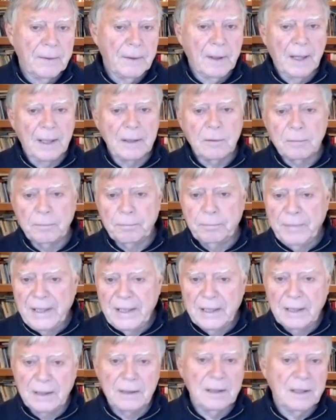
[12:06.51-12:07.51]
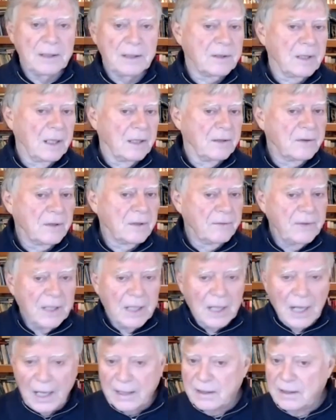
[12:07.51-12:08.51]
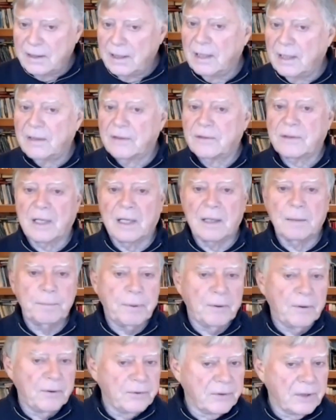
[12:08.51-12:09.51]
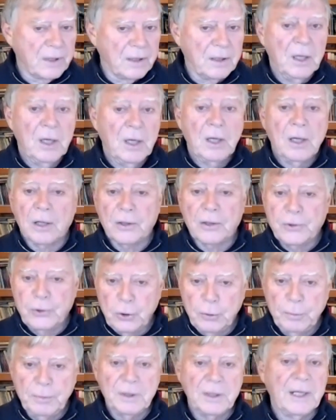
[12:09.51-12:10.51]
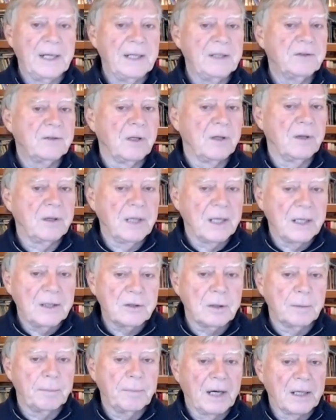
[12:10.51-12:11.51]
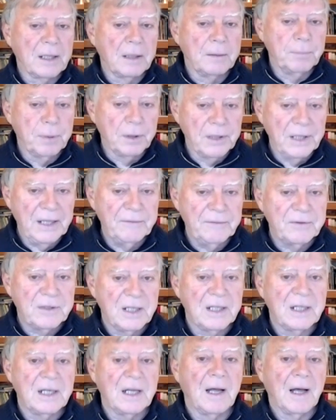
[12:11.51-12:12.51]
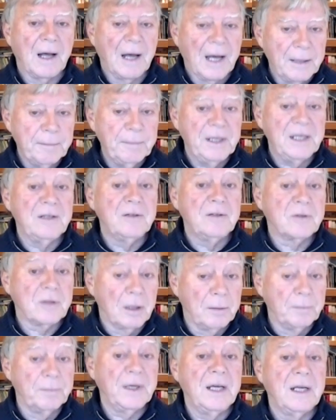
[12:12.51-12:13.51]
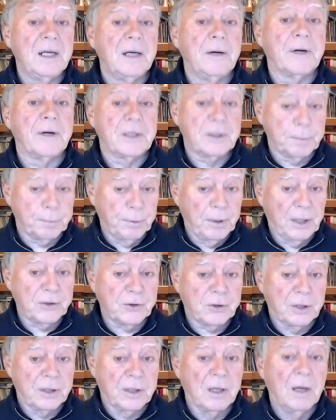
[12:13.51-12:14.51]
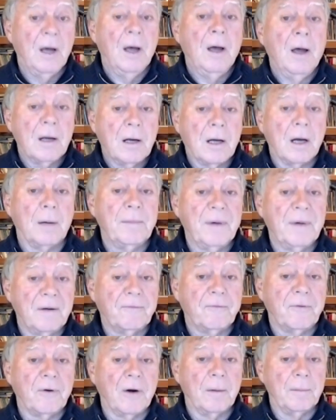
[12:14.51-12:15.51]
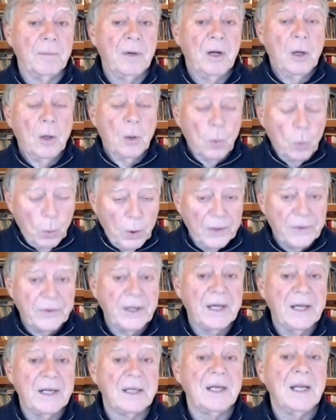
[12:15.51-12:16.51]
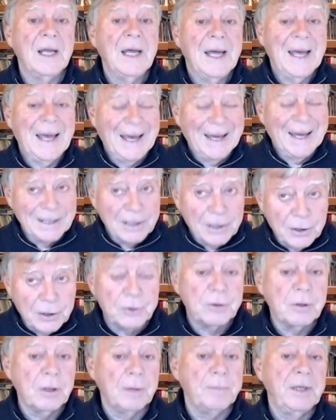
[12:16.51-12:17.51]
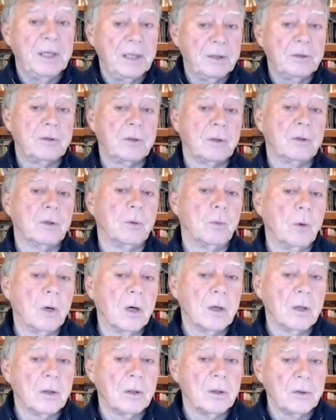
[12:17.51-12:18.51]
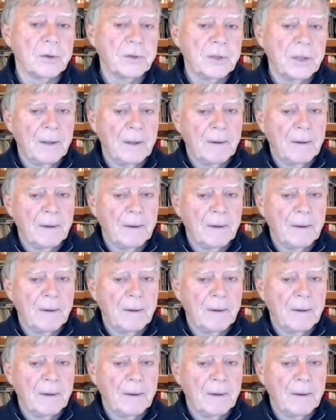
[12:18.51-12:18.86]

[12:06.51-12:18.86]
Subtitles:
I don't mean it in the sense of the ideas that a person accumulates and thinks about and believes in. I mean some inner expression coming from within and contributing to the world.